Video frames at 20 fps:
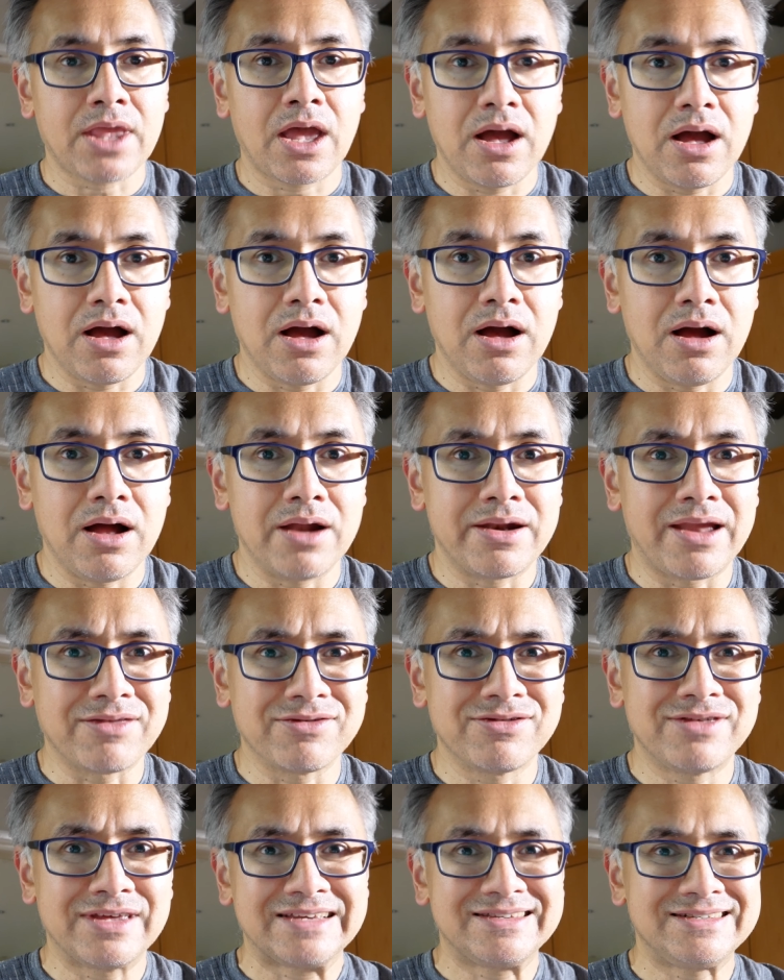
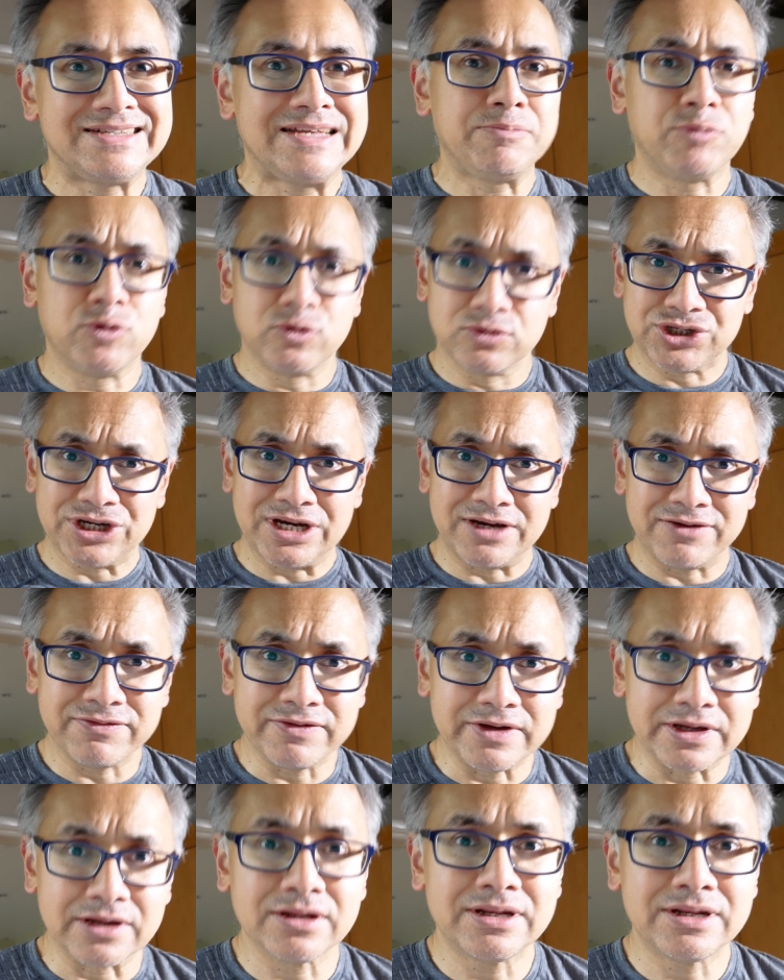Another thing is nipple chafing.